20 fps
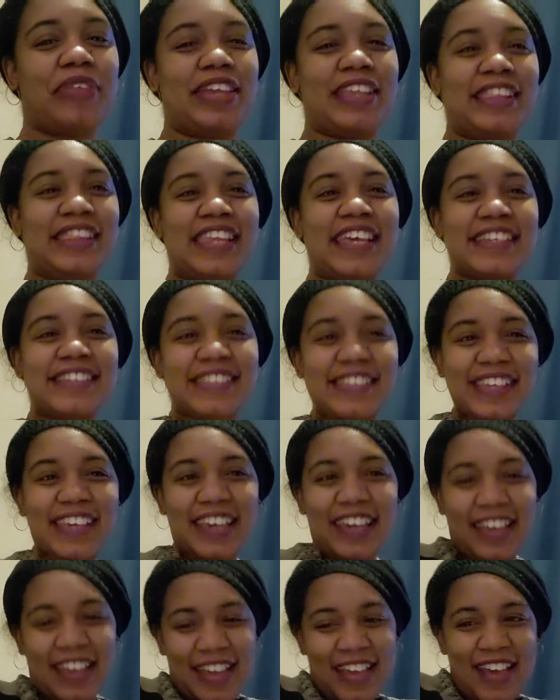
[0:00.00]
let's
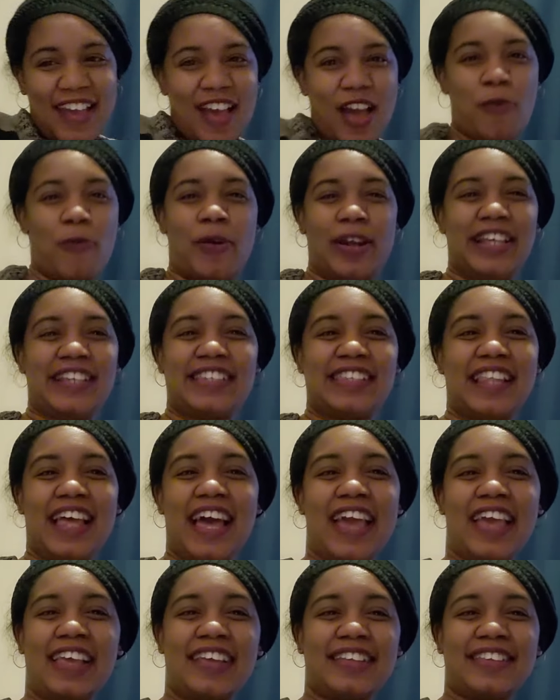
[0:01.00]
see what it's
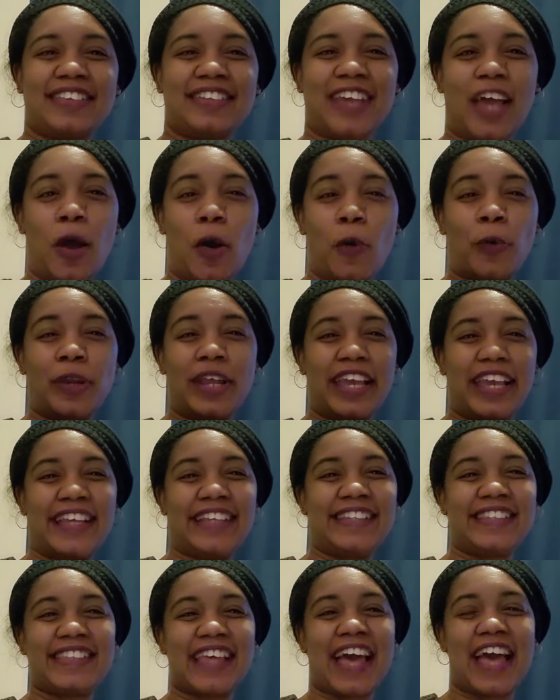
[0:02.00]
like on the
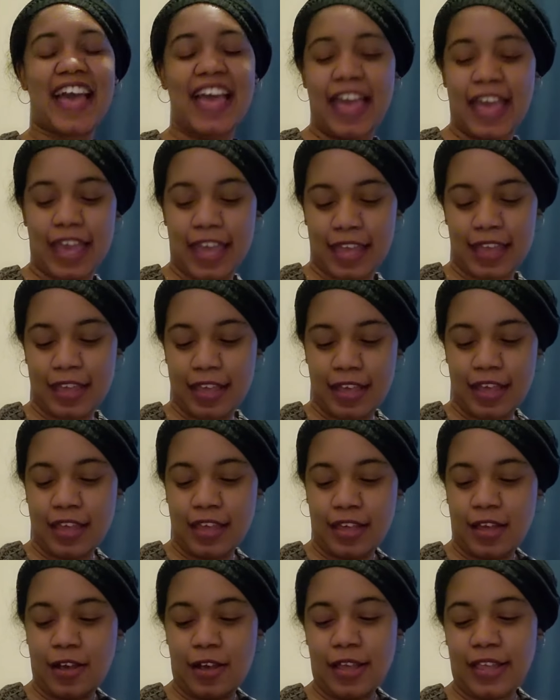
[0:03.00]
inside.
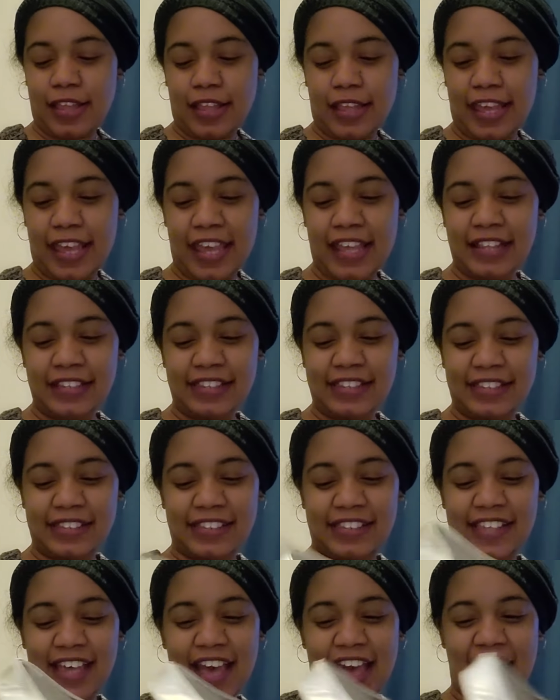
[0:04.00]

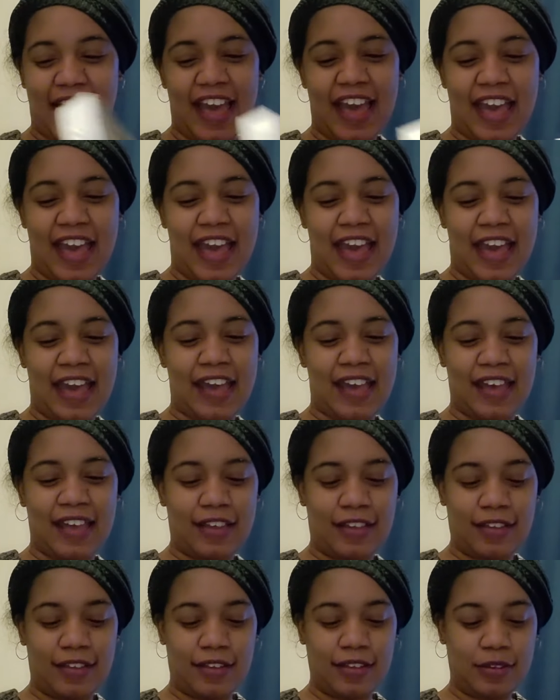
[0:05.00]

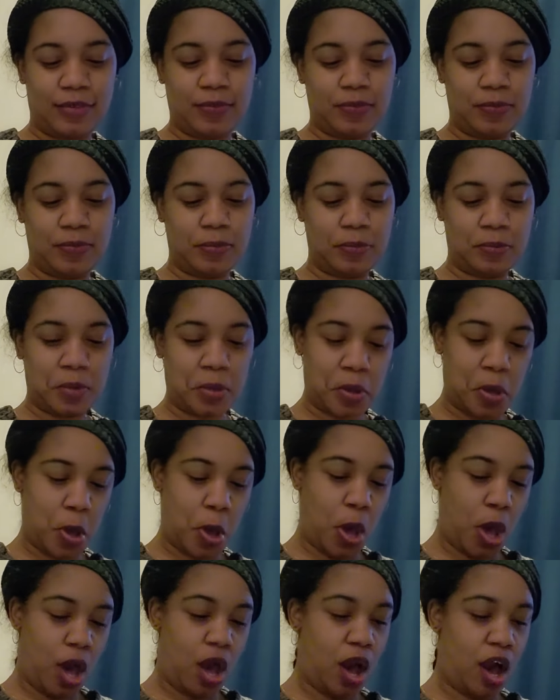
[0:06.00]
Inside.
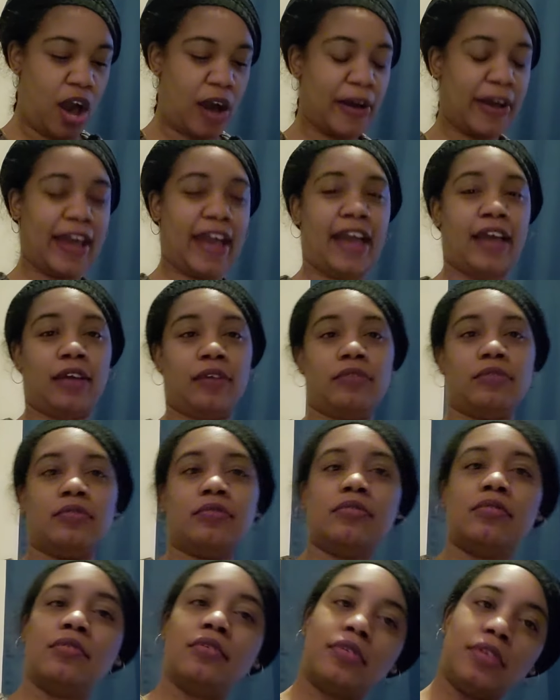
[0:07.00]
Okay.
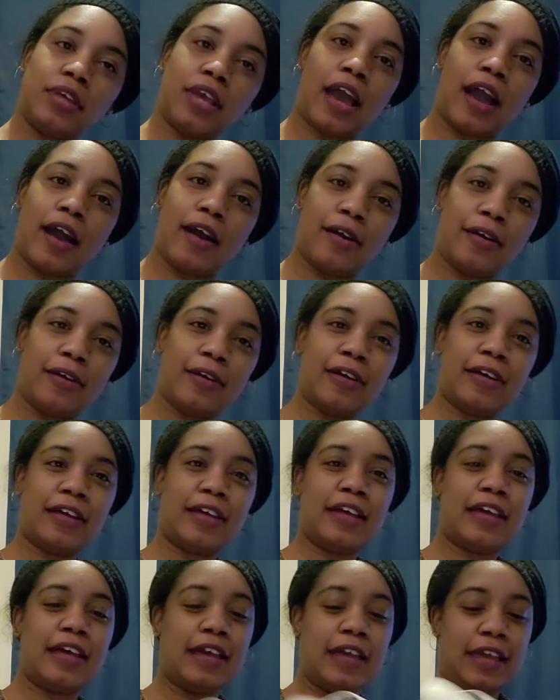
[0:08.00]
Yeah.
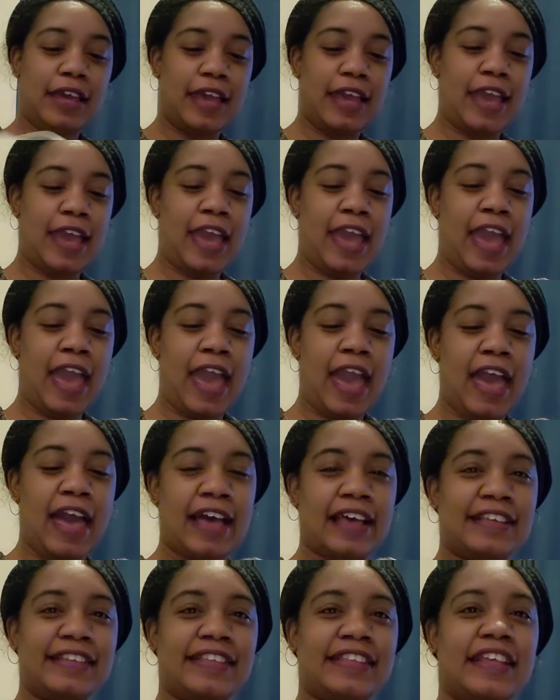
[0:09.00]
It
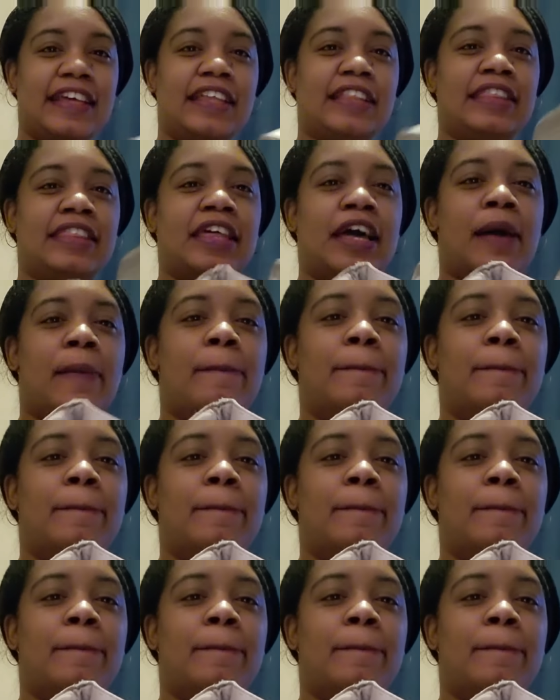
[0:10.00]
has the